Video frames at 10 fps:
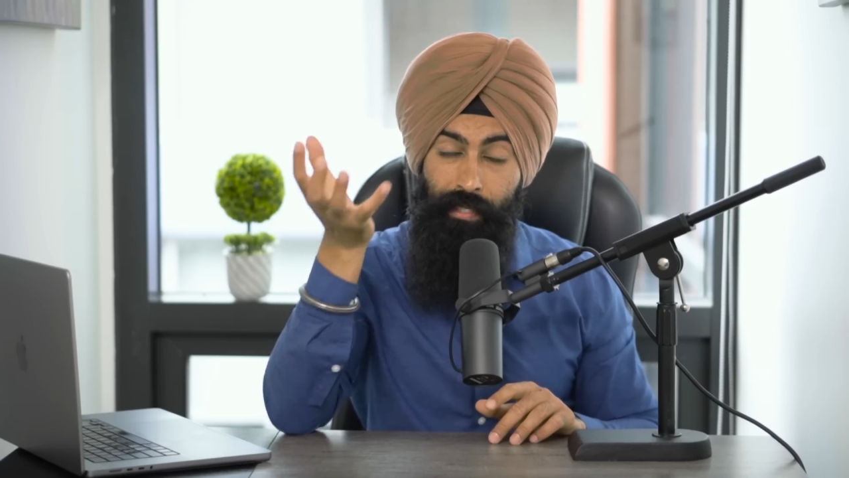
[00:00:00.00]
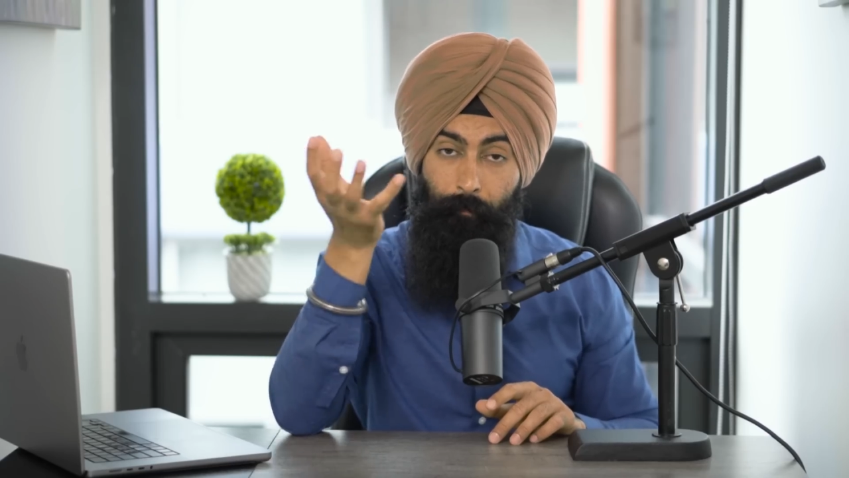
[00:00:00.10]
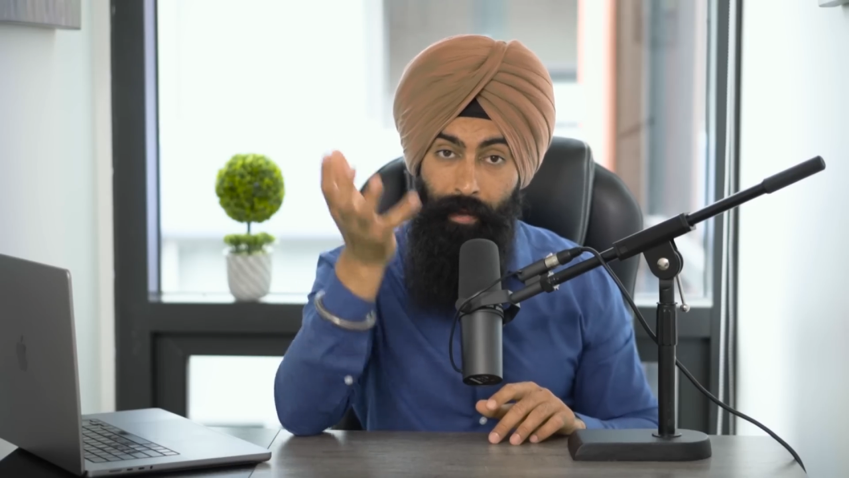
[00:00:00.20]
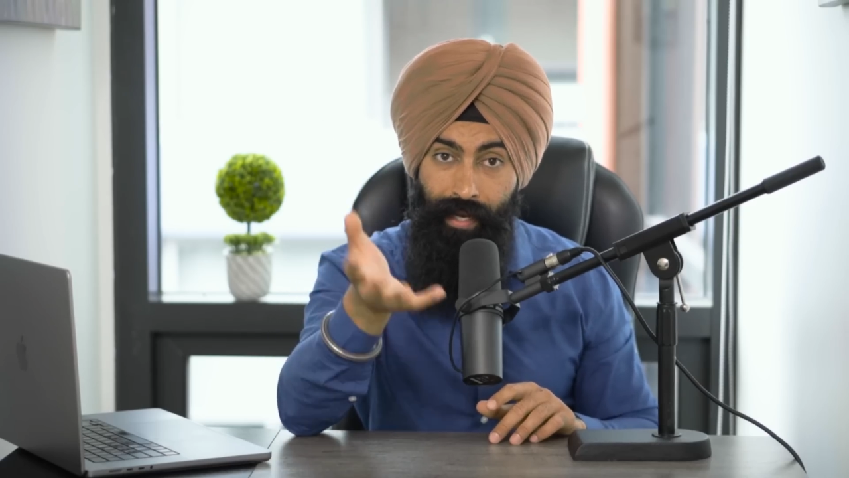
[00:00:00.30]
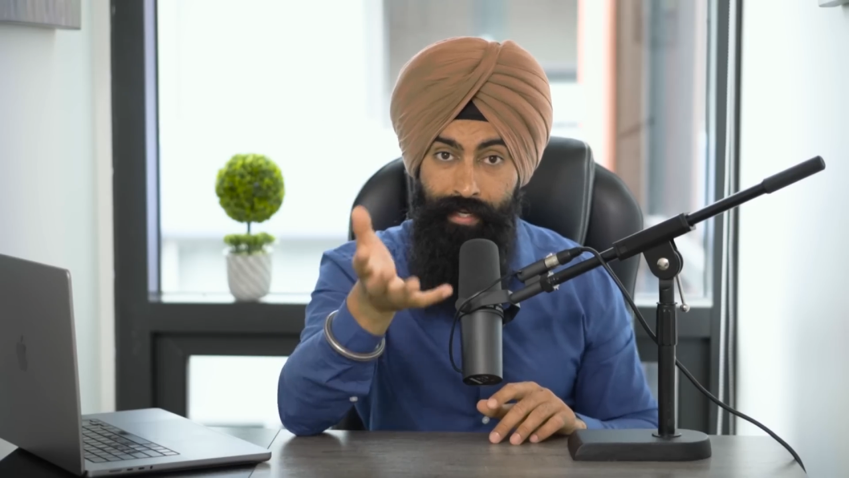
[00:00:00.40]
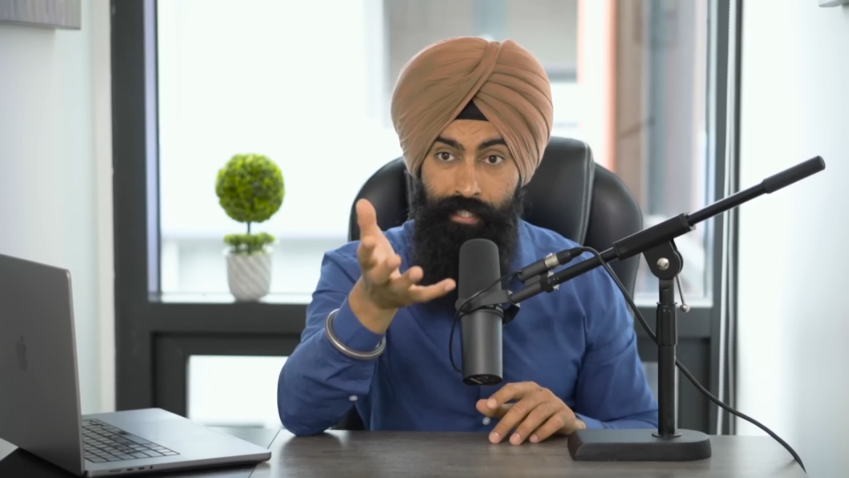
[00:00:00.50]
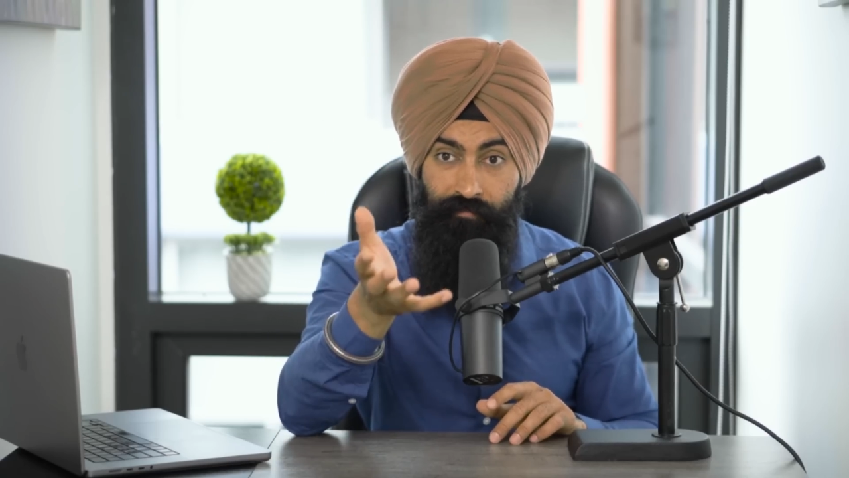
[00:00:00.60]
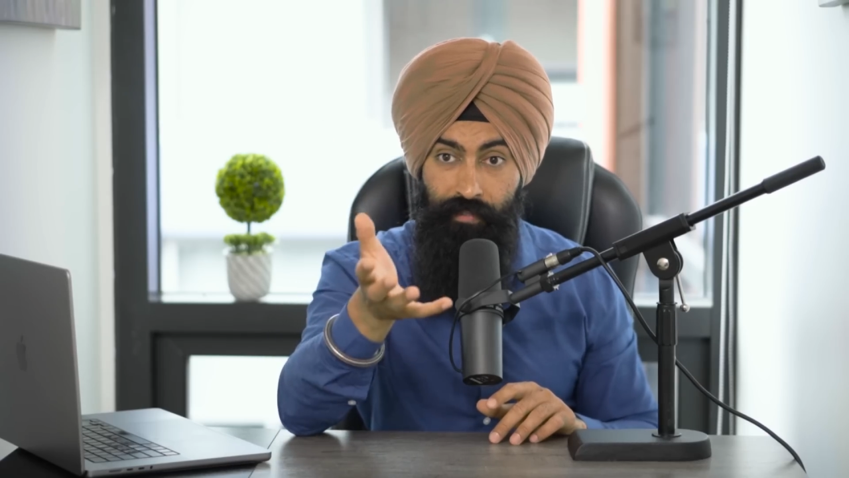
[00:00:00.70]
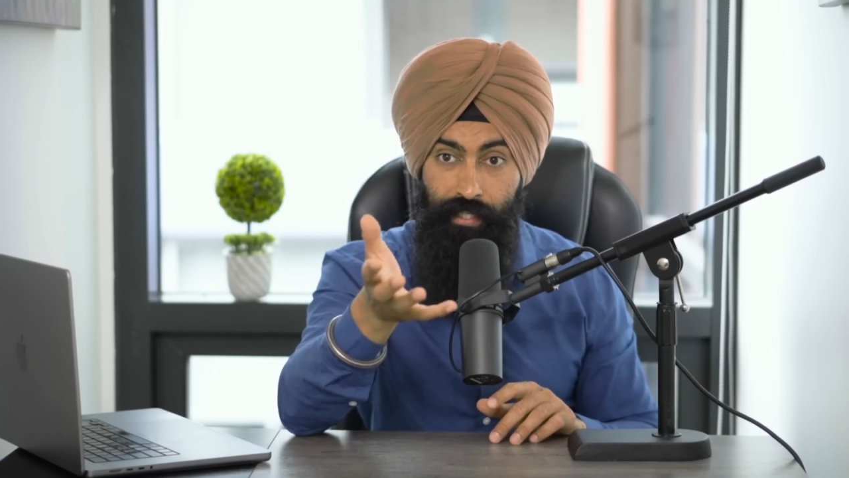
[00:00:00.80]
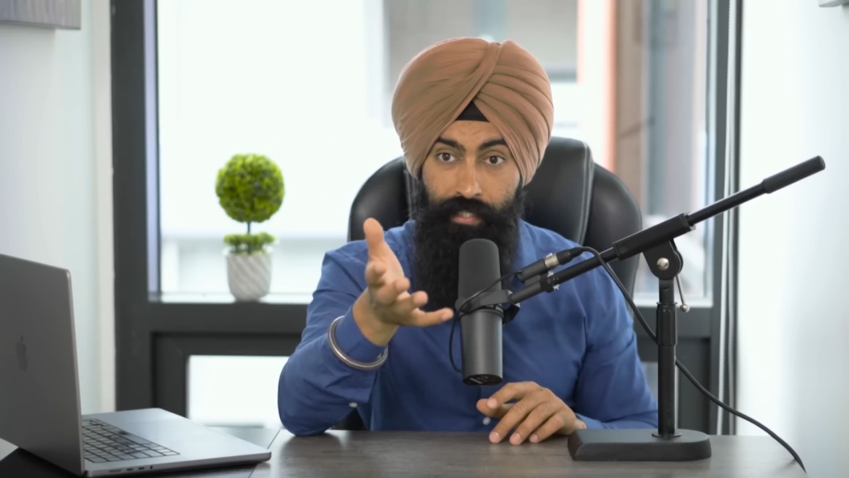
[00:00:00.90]
to pay a
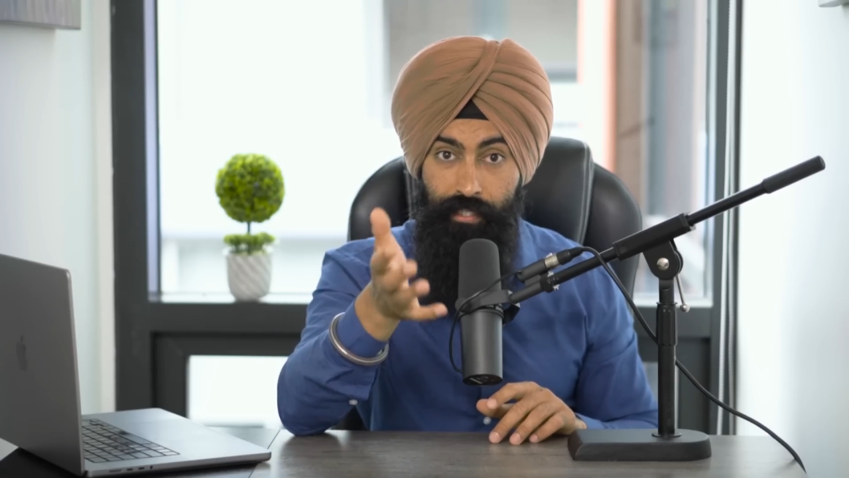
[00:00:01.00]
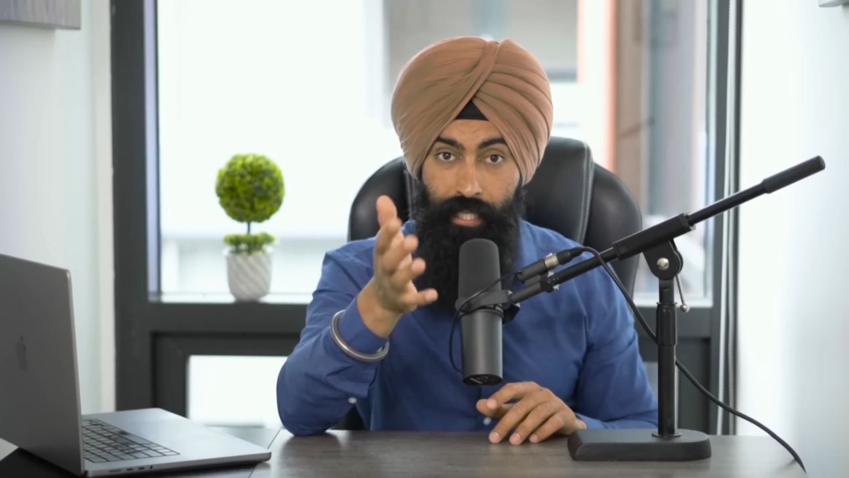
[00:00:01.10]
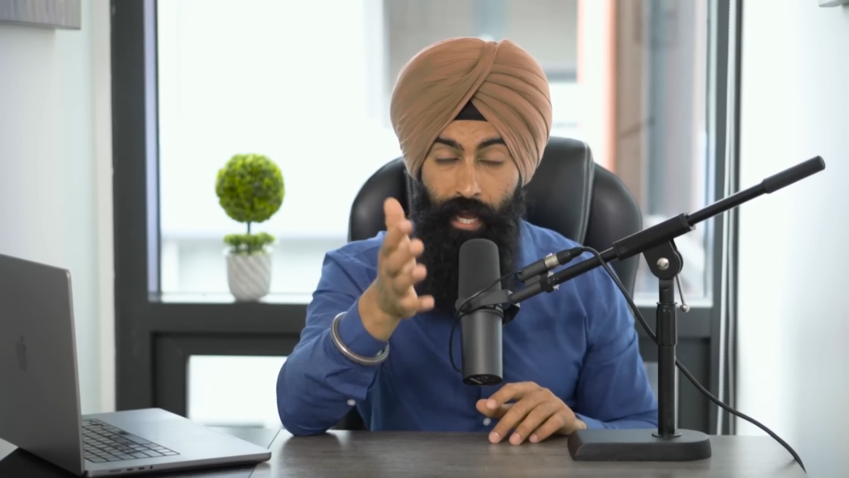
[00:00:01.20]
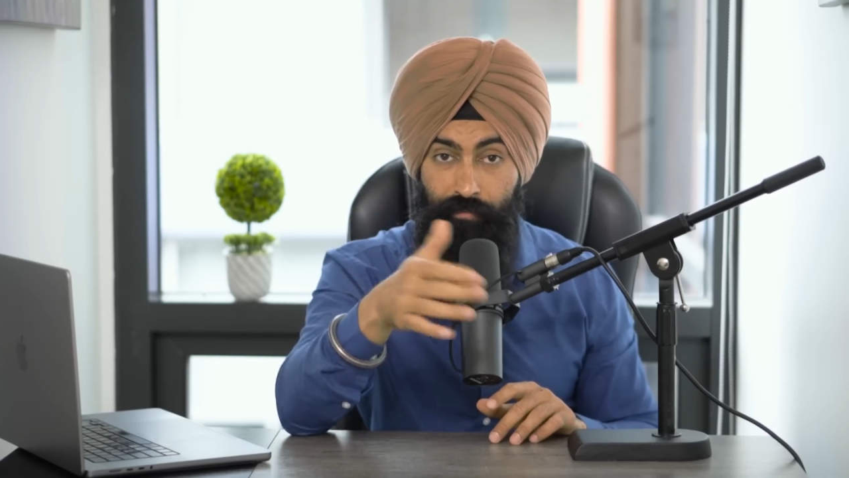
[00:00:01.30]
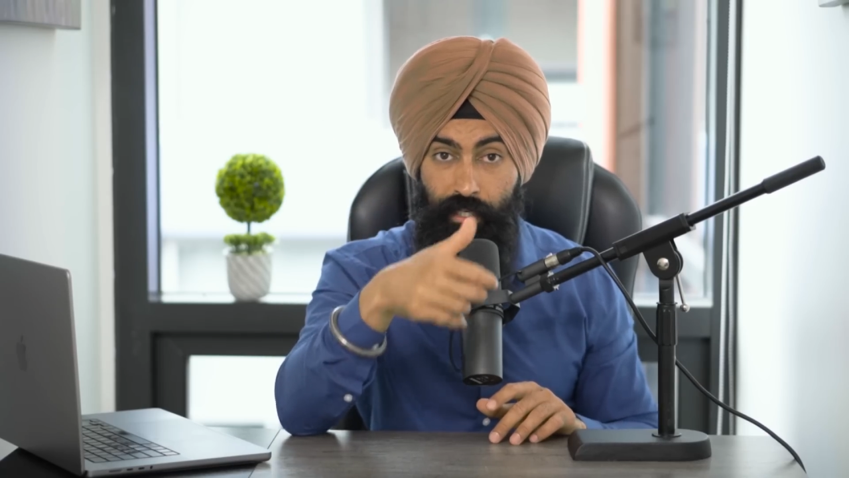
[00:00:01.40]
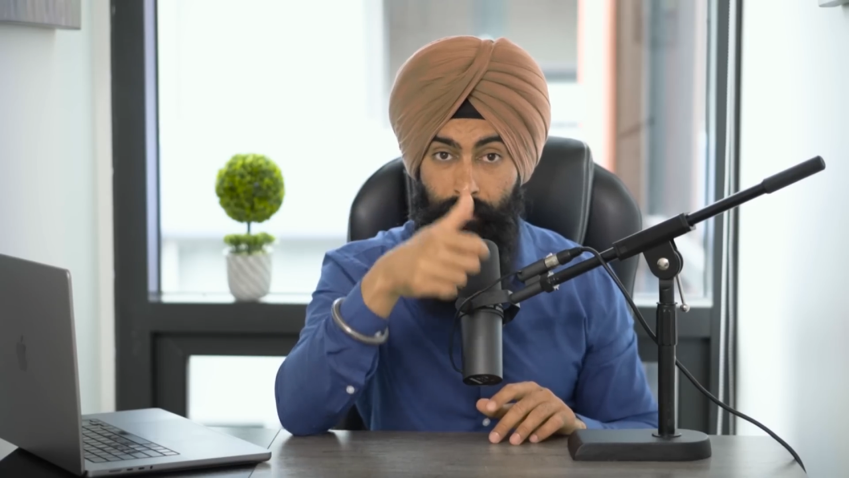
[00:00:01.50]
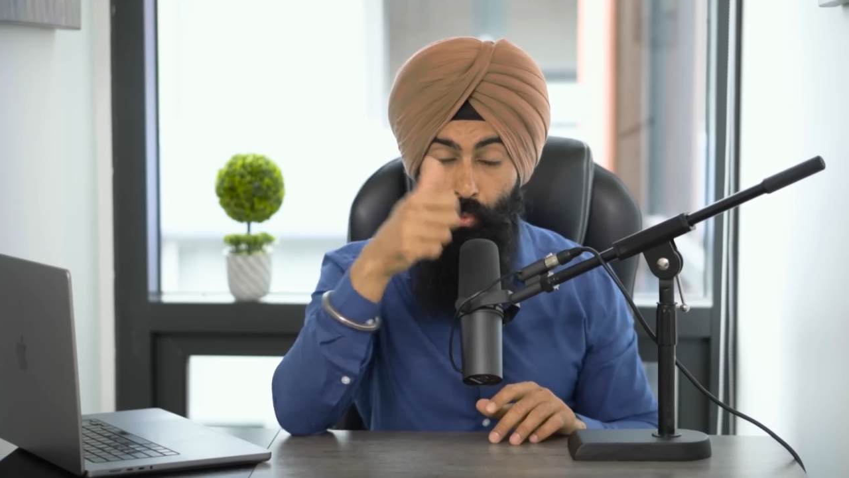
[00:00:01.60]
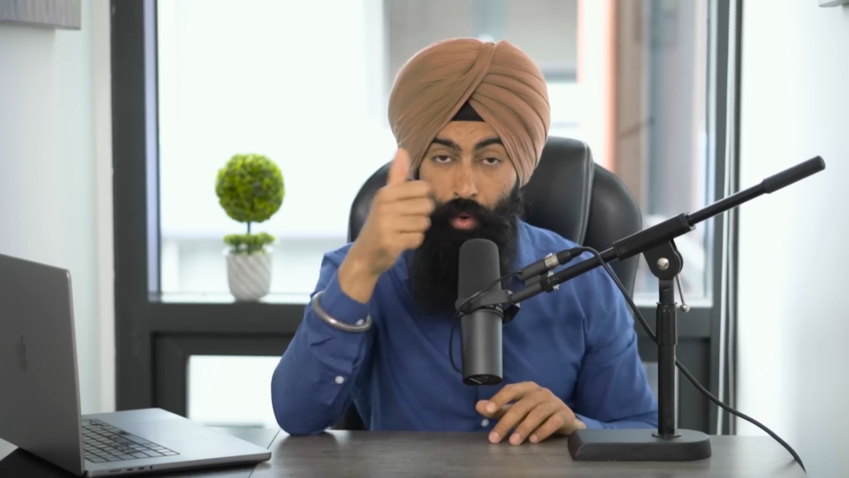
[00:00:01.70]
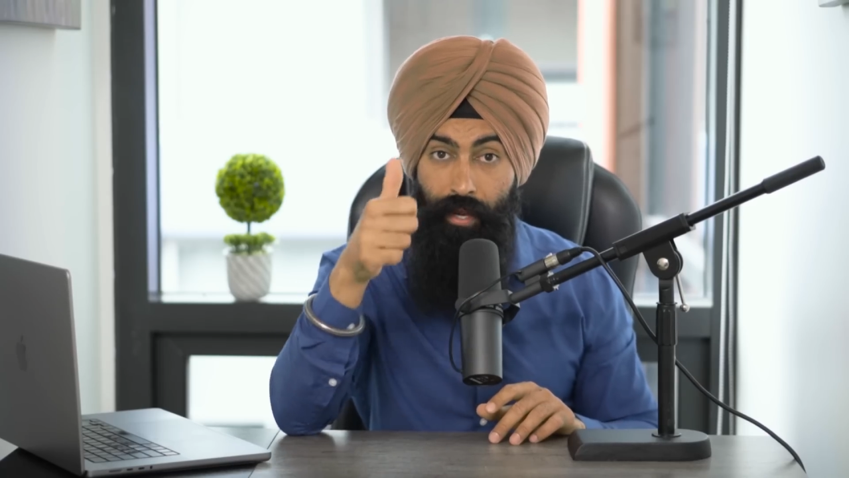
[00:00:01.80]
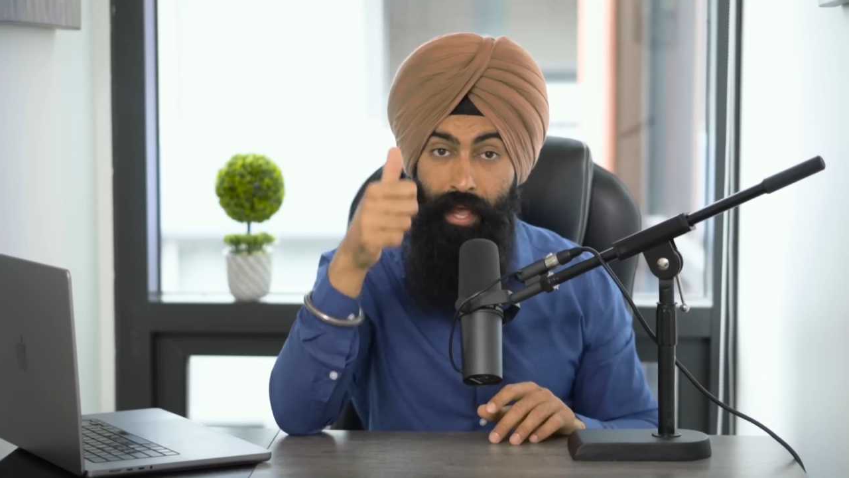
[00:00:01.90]
dividend, they have to number
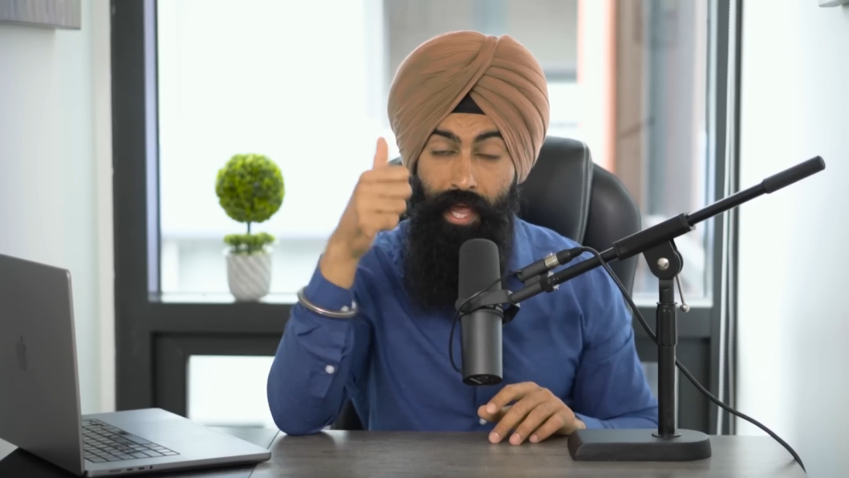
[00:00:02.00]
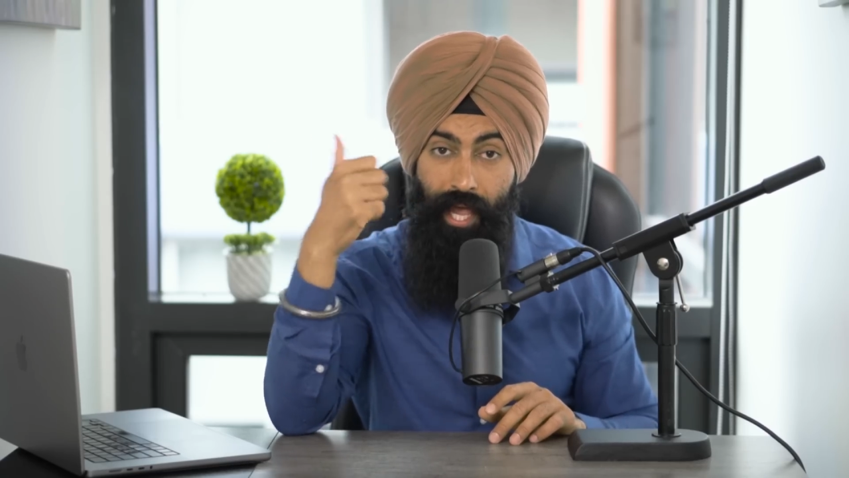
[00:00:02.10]
one,